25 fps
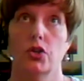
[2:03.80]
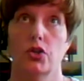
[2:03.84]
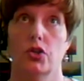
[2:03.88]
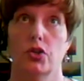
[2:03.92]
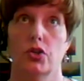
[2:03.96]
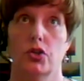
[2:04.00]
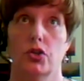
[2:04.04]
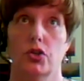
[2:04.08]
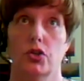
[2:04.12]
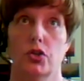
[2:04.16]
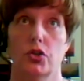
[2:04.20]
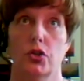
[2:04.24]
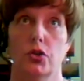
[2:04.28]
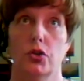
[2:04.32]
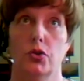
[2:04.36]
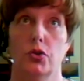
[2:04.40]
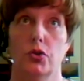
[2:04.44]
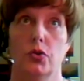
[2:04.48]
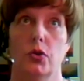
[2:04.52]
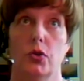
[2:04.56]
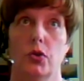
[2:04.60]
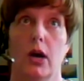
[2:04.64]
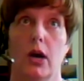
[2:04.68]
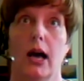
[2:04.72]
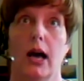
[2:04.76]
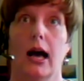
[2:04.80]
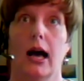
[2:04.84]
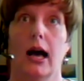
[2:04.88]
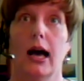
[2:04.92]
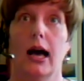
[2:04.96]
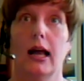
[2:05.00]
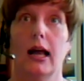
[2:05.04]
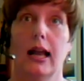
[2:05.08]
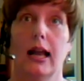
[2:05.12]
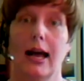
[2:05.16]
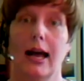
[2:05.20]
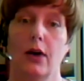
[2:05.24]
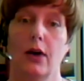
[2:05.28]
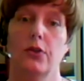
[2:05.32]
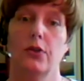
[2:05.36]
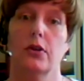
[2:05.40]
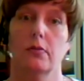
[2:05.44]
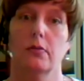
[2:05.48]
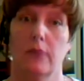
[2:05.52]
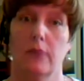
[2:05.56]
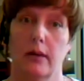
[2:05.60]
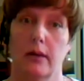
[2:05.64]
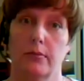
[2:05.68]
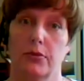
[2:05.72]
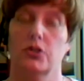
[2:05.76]
to allow their
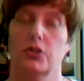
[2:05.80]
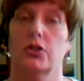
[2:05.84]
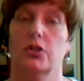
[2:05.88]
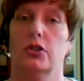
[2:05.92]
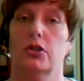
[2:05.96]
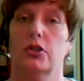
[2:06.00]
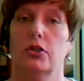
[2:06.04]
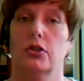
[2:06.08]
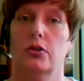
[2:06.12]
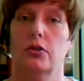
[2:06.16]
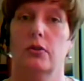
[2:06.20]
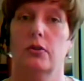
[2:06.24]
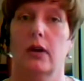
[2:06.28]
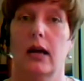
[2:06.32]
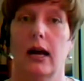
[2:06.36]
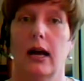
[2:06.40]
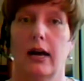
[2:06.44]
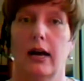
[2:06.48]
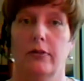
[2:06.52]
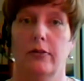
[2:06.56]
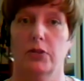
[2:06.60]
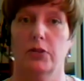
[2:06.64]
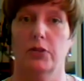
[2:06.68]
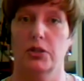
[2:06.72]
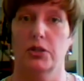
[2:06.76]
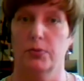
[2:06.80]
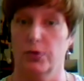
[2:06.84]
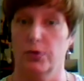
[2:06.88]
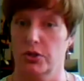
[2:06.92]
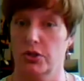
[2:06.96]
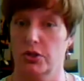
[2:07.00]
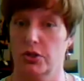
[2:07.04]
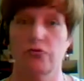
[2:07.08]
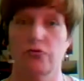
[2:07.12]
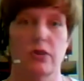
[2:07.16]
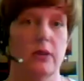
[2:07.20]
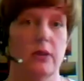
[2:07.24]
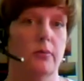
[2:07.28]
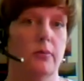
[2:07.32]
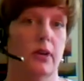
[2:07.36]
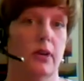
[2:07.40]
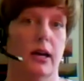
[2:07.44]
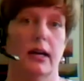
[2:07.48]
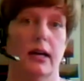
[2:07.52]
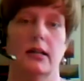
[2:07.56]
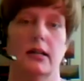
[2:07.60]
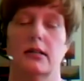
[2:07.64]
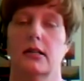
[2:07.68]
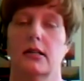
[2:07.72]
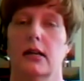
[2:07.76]
members to have a much more
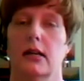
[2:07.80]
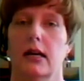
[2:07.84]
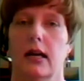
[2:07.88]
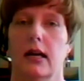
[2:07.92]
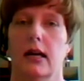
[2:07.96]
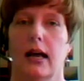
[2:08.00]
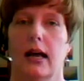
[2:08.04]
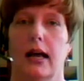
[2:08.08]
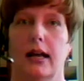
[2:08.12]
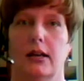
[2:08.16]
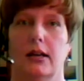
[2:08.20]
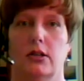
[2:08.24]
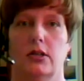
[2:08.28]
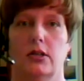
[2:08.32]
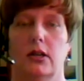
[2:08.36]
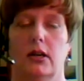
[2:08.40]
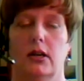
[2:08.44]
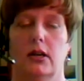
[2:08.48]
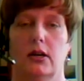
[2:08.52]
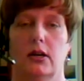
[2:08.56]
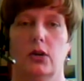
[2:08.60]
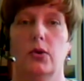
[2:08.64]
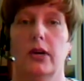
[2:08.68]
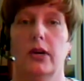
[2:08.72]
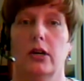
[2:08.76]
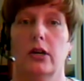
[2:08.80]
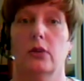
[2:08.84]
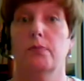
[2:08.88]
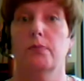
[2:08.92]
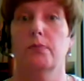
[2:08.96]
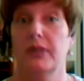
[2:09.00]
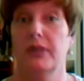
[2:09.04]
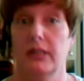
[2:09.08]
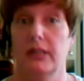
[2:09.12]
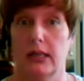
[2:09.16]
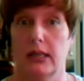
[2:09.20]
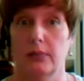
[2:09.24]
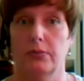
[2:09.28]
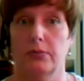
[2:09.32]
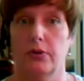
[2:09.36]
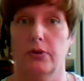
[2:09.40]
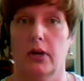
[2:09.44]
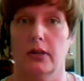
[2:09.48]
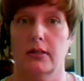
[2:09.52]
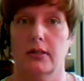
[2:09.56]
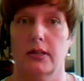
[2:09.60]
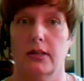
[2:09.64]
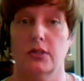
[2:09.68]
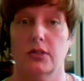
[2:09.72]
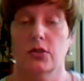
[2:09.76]
streamlined and quicker bidding
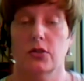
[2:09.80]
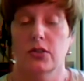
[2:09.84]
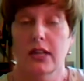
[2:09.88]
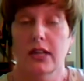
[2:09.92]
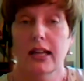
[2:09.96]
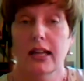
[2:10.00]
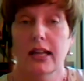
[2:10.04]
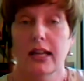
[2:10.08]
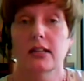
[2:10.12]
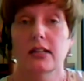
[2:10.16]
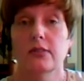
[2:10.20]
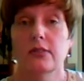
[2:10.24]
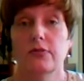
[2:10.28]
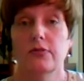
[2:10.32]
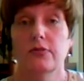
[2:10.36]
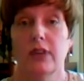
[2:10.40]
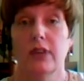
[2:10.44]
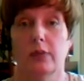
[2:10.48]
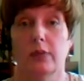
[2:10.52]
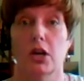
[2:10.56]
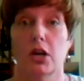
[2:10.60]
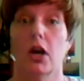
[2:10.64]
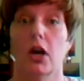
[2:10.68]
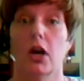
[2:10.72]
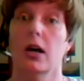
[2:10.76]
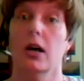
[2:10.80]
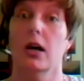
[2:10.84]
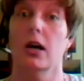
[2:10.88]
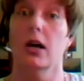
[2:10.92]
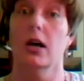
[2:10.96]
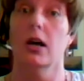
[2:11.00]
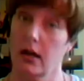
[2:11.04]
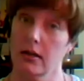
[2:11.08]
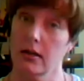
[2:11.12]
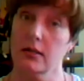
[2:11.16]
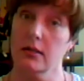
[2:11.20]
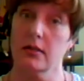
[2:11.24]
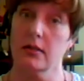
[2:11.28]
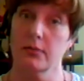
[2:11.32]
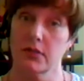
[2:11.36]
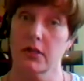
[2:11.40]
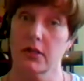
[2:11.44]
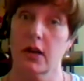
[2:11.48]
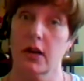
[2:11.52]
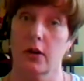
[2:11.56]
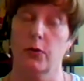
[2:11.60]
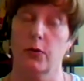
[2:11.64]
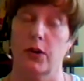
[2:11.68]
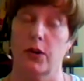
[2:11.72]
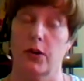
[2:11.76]
process. So they had developed custom
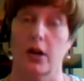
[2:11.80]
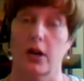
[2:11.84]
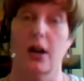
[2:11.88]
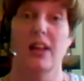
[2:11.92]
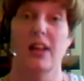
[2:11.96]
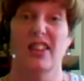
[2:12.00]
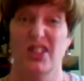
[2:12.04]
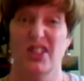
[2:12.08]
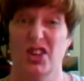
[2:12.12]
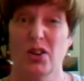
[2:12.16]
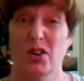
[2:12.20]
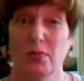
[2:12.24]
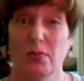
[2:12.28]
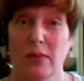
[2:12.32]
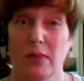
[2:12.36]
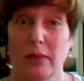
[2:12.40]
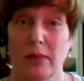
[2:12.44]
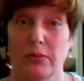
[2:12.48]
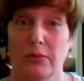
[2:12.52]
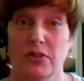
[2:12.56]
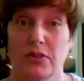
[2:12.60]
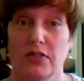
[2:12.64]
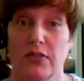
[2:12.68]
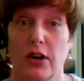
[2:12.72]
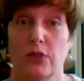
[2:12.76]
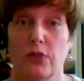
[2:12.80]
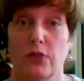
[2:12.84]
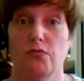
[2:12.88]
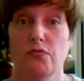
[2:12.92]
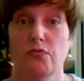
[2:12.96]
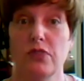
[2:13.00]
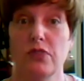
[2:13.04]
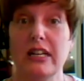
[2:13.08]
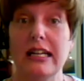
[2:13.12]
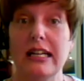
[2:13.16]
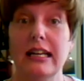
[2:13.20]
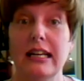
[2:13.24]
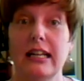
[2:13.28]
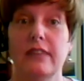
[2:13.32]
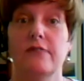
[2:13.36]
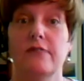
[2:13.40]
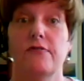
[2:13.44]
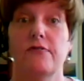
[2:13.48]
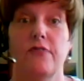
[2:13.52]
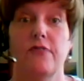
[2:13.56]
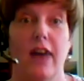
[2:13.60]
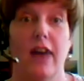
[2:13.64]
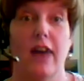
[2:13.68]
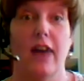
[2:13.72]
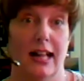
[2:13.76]
software that their members found really
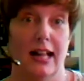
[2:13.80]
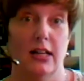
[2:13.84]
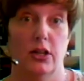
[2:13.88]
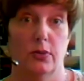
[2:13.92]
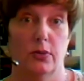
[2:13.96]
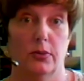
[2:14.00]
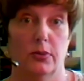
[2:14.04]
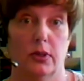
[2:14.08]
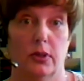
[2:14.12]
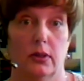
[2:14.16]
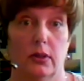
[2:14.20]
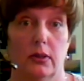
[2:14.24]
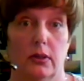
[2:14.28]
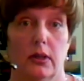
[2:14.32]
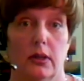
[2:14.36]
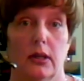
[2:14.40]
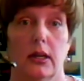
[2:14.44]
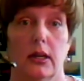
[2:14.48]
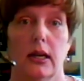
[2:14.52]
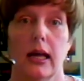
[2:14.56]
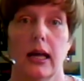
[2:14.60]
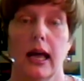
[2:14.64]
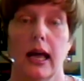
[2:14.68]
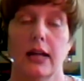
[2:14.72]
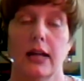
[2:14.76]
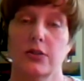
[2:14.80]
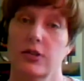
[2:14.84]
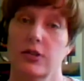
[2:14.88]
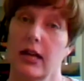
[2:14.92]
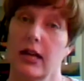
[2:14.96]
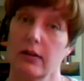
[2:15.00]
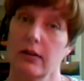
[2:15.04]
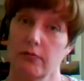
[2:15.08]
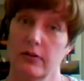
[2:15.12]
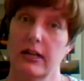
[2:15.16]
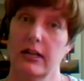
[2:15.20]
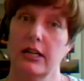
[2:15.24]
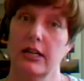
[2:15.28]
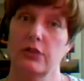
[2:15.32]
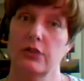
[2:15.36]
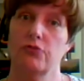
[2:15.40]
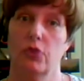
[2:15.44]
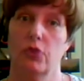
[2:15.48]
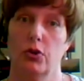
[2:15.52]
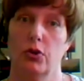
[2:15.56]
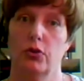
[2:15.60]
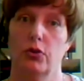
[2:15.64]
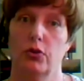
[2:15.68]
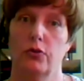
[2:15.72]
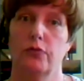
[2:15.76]
valuable. And so that really
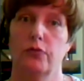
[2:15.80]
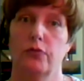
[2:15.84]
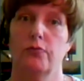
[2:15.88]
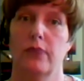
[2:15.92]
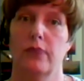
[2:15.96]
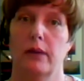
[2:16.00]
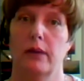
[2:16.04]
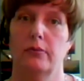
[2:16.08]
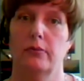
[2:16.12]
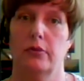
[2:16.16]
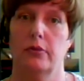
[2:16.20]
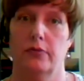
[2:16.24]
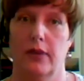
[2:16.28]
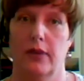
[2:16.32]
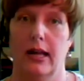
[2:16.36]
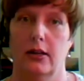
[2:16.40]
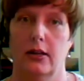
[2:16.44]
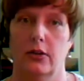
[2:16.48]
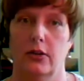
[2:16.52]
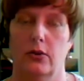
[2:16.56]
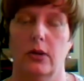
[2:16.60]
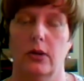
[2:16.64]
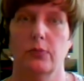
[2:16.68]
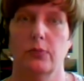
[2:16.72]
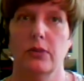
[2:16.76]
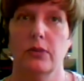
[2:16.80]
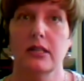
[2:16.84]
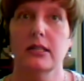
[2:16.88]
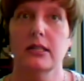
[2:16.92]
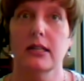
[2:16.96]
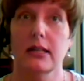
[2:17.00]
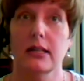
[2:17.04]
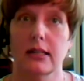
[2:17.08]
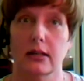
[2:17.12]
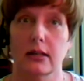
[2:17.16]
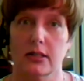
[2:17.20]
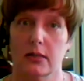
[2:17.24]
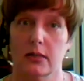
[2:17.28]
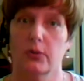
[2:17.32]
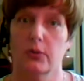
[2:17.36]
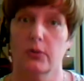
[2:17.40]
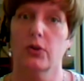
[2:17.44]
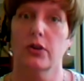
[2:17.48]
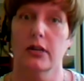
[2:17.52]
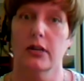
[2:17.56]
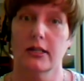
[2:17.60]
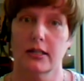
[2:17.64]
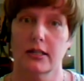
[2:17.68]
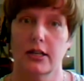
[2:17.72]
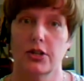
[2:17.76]
drove member value. And we see that some
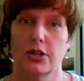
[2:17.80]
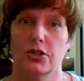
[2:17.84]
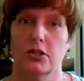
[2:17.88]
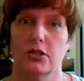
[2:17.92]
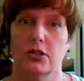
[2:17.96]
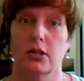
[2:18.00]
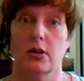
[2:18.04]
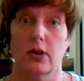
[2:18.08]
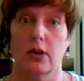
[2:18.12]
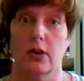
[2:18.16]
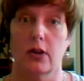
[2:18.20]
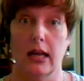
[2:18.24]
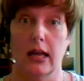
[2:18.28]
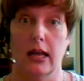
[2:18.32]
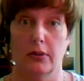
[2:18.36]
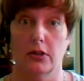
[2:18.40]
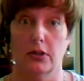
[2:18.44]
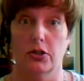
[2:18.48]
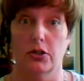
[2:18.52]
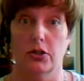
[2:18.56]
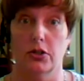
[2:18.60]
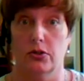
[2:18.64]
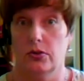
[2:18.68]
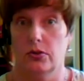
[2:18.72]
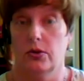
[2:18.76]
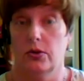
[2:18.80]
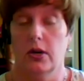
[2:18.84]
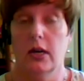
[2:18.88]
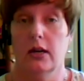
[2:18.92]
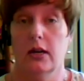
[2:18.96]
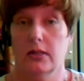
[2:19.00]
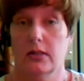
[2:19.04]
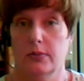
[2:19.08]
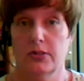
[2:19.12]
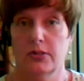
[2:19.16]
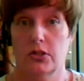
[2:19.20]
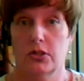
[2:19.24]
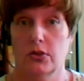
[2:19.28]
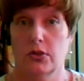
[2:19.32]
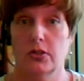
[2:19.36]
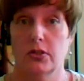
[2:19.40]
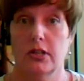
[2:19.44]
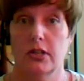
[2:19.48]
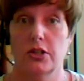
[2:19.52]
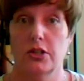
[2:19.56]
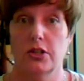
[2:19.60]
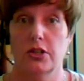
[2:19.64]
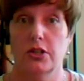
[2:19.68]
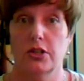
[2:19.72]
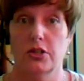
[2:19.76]
organizations are able to, some
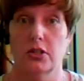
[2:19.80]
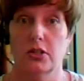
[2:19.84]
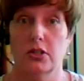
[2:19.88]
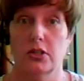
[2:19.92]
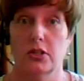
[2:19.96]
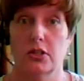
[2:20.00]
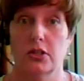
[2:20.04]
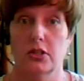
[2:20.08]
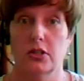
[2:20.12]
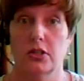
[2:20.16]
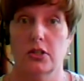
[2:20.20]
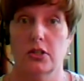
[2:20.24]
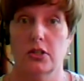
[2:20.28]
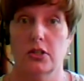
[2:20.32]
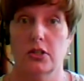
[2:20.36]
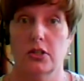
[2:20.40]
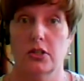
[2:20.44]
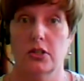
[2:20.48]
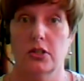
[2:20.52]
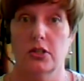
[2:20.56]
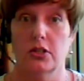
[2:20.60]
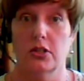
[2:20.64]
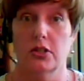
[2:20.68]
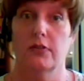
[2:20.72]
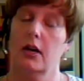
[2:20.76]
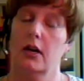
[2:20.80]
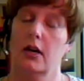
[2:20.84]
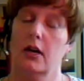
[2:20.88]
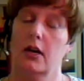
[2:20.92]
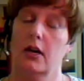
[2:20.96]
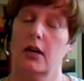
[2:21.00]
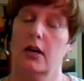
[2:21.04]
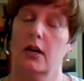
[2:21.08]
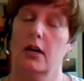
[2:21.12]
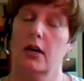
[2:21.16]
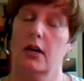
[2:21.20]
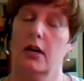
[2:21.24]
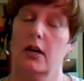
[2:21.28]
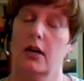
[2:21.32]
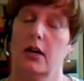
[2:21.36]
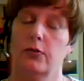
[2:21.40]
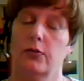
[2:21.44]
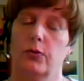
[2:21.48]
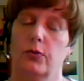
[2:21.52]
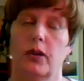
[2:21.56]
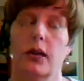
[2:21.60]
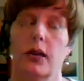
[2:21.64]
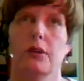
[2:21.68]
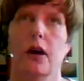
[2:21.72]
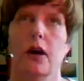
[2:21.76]
associations develop their own software, but
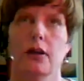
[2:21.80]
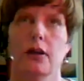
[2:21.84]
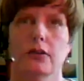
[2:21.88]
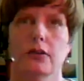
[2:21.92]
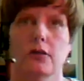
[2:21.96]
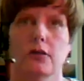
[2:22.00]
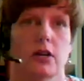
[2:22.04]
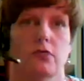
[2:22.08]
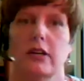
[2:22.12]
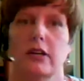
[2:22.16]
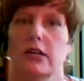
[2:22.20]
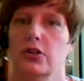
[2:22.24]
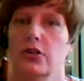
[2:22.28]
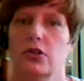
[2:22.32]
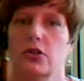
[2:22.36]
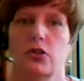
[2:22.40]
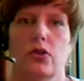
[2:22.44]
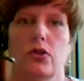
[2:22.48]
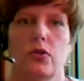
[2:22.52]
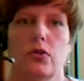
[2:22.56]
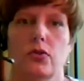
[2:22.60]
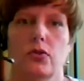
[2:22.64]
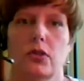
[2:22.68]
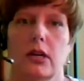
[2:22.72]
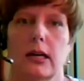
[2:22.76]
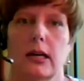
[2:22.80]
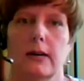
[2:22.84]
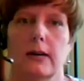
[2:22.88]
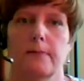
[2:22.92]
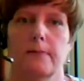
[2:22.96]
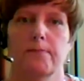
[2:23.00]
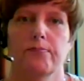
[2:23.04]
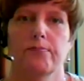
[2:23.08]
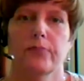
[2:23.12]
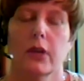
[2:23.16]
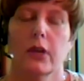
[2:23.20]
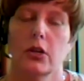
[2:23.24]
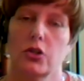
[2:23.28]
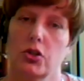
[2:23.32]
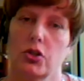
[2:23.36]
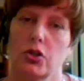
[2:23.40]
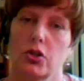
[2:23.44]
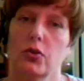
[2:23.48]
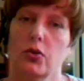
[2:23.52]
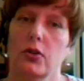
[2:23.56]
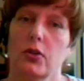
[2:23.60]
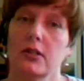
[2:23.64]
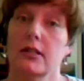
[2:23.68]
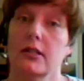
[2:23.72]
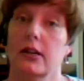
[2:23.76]
others are really just using
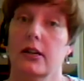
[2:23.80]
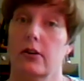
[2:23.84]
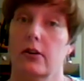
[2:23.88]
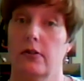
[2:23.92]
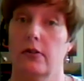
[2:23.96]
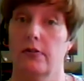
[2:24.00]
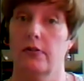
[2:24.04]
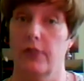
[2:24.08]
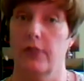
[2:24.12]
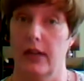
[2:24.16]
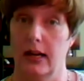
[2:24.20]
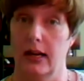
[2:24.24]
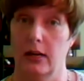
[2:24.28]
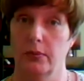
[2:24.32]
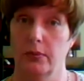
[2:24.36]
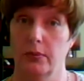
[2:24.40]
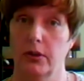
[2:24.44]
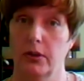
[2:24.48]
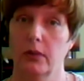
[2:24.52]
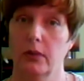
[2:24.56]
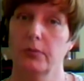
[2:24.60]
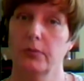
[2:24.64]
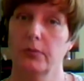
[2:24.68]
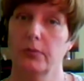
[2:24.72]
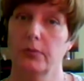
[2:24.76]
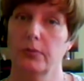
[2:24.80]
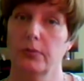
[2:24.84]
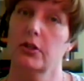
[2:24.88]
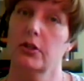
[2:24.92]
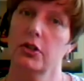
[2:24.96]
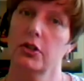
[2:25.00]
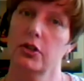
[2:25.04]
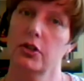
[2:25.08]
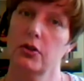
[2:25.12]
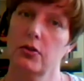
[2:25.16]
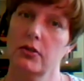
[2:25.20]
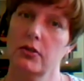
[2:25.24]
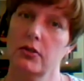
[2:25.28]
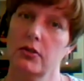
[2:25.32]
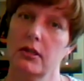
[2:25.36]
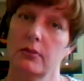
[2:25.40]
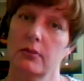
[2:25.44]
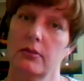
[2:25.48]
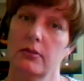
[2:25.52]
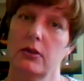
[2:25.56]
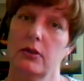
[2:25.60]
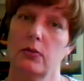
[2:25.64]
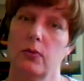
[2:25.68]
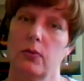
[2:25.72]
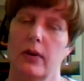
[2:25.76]
tools that are available, but they're using them in
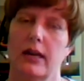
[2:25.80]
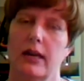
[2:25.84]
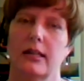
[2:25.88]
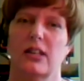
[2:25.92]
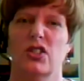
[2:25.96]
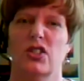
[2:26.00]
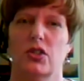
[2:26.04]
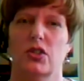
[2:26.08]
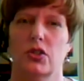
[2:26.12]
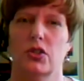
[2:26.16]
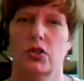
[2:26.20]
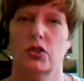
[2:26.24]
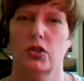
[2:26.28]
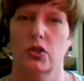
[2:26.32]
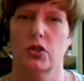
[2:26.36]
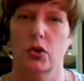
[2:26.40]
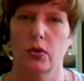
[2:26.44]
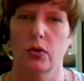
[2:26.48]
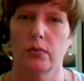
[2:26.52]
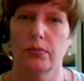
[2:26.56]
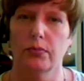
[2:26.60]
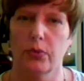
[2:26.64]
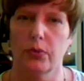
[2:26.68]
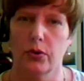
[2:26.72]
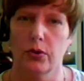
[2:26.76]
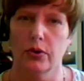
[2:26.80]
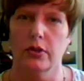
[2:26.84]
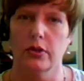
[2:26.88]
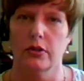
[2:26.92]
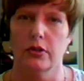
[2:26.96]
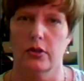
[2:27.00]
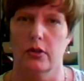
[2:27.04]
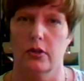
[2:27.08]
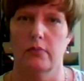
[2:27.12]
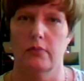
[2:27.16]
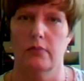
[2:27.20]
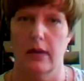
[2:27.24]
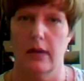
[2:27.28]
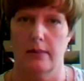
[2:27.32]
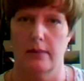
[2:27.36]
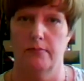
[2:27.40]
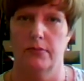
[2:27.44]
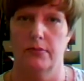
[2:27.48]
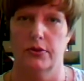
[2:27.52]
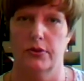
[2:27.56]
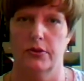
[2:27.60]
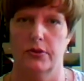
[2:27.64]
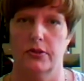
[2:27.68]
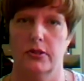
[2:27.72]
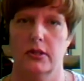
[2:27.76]
a way that's so important to their
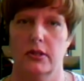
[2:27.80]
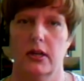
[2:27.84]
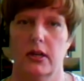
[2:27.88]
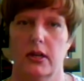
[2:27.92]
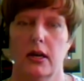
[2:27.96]
members.